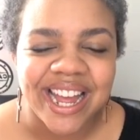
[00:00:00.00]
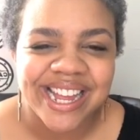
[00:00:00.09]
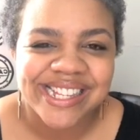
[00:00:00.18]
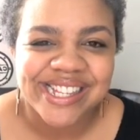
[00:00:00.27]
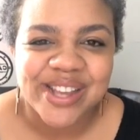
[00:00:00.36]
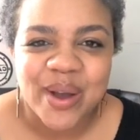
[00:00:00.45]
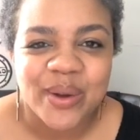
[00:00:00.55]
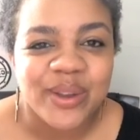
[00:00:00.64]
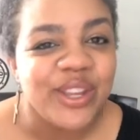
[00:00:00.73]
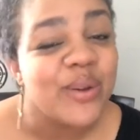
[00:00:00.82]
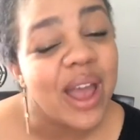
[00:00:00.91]
And
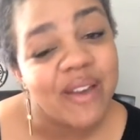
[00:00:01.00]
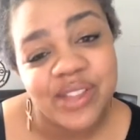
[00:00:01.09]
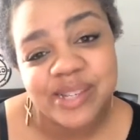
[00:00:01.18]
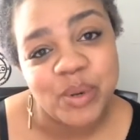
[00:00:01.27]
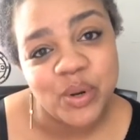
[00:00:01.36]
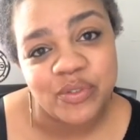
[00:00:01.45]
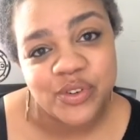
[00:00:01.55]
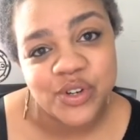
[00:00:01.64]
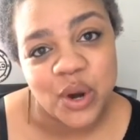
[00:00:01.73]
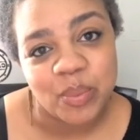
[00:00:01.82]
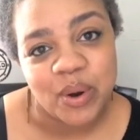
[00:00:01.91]
so you have this beautiful
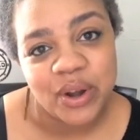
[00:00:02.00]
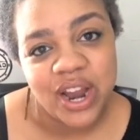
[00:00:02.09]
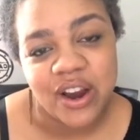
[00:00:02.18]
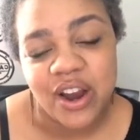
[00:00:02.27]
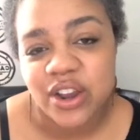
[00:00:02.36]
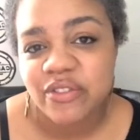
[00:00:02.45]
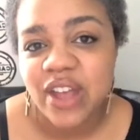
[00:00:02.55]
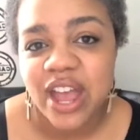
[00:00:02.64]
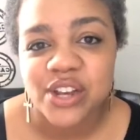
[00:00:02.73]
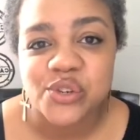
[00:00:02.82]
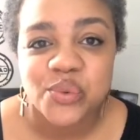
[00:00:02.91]
dark brown hair, and you've
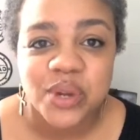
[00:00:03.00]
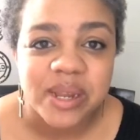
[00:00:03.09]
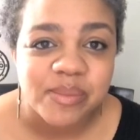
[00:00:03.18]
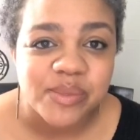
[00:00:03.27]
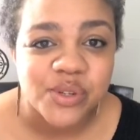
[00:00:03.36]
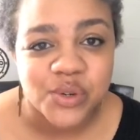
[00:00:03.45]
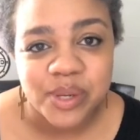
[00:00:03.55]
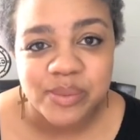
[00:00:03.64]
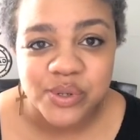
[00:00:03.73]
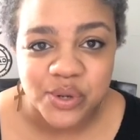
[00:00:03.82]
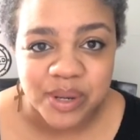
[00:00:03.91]
had dreams
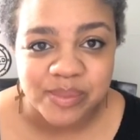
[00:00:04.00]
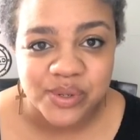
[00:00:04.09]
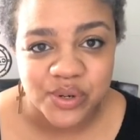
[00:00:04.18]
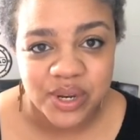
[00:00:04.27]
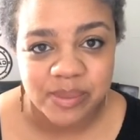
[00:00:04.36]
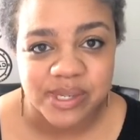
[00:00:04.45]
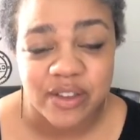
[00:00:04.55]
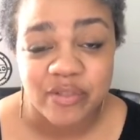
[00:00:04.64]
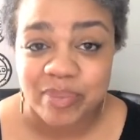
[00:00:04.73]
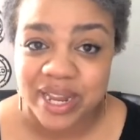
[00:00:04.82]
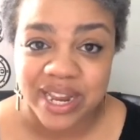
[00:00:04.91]

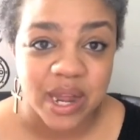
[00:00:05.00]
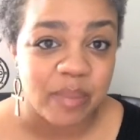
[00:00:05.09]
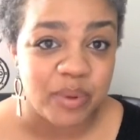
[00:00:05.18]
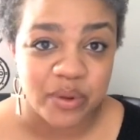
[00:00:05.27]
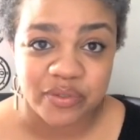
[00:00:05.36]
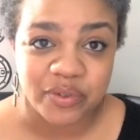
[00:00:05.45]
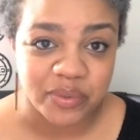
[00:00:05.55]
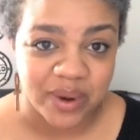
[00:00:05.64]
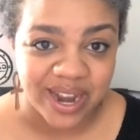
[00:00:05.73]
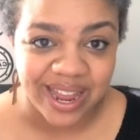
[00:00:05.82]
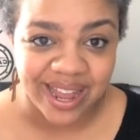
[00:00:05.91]
of being a beautiful
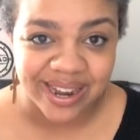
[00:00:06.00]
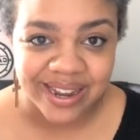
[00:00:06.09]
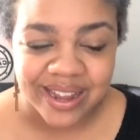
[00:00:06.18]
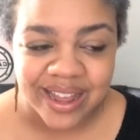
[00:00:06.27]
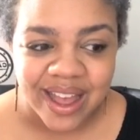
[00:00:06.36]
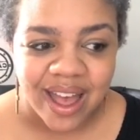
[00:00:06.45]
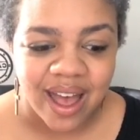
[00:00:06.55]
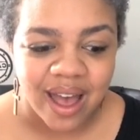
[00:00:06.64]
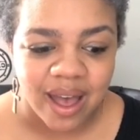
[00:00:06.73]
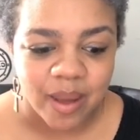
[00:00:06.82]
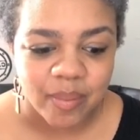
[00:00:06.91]
redhead,
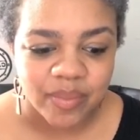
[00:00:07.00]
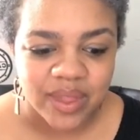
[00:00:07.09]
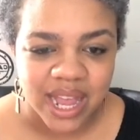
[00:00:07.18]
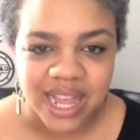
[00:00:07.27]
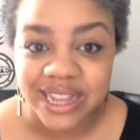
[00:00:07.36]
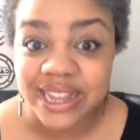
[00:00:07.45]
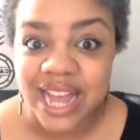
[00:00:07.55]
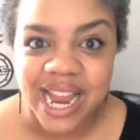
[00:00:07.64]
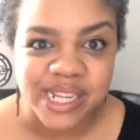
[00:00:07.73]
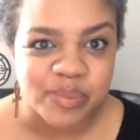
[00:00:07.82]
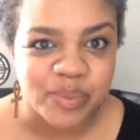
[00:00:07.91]
like a
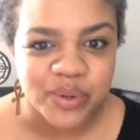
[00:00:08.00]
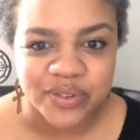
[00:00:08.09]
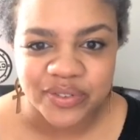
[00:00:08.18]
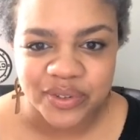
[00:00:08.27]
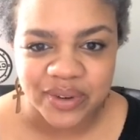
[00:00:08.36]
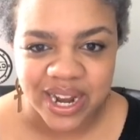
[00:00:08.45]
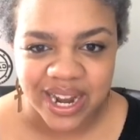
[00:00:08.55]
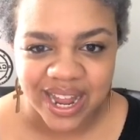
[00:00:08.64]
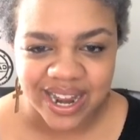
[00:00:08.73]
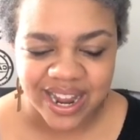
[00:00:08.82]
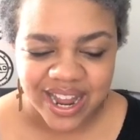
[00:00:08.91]
light, beautiful
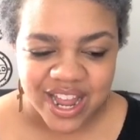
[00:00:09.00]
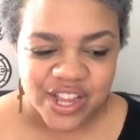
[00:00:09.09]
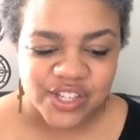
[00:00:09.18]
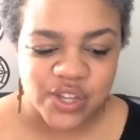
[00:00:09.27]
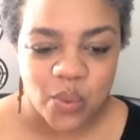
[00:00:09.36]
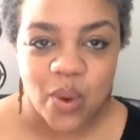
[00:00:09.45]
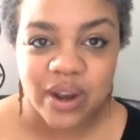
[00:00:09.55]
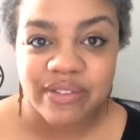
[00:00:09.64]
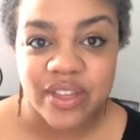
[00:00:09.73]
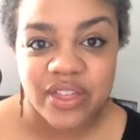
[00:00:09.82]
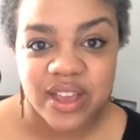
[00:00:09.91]
redhead. So one
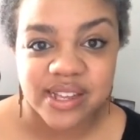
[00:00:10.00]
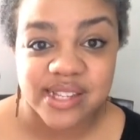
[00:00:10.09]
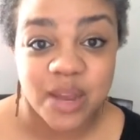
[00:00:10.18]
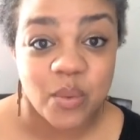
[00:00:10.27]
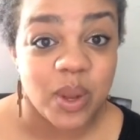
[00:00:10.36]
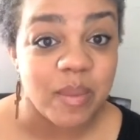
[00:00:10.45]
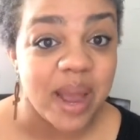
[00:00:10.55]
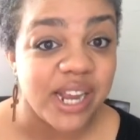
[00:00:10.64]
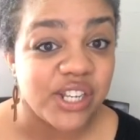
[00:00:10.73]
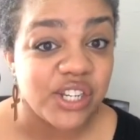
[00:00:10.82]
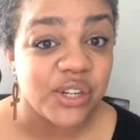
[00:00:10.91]
of the things that we
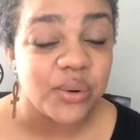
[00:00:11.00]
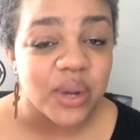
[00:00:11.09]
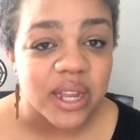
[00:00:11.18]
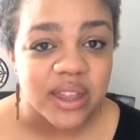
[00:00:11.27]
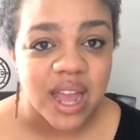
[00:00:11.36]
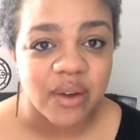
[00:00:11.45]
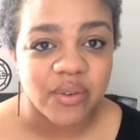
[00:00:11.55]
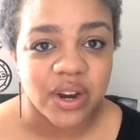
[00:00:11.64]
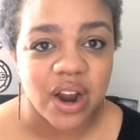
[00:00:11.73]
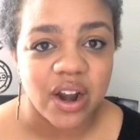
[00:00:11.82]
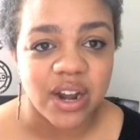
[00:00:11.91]
might do in that
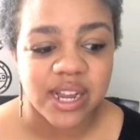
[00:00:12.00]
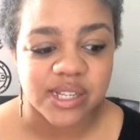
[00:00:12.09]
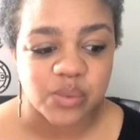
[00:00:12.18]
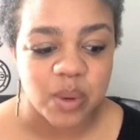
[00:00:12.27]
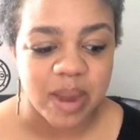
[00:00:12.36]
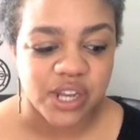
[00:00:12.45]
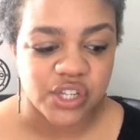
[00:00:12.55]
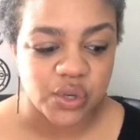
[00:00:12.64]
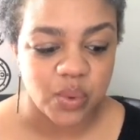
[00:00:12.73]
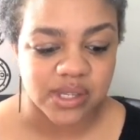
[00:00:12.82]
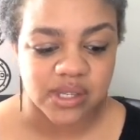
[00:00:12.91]
regard is we might
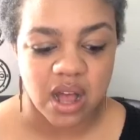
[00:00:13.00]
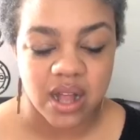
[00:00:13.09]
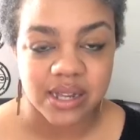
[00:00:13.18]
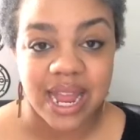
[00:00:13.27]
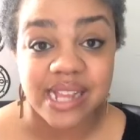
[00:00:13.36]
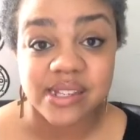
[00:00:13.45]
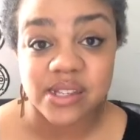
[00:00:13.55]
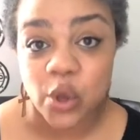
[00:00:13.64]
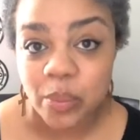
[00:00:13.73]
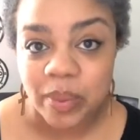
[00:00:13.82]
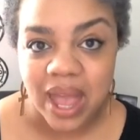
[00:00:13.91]
do what's called a
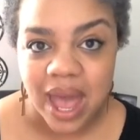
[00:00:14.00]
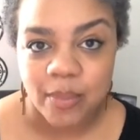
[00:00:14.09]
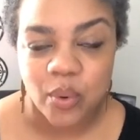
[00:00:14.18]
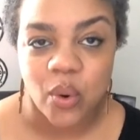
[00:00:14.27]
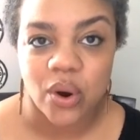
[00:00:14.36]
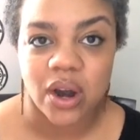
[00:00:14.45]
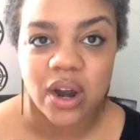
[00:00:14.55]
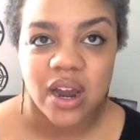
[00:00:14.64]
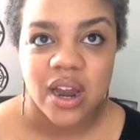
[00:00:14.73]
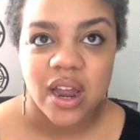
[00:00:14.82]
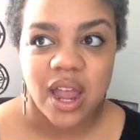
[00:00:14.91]
soap cap, or
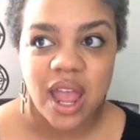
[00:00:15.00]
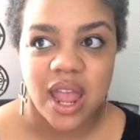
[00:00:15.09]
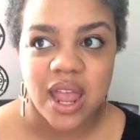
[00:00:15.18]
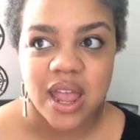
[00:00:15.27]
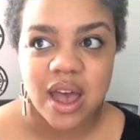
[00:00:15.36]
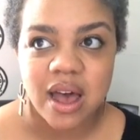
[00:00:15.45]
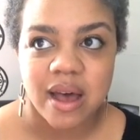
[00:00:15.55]
a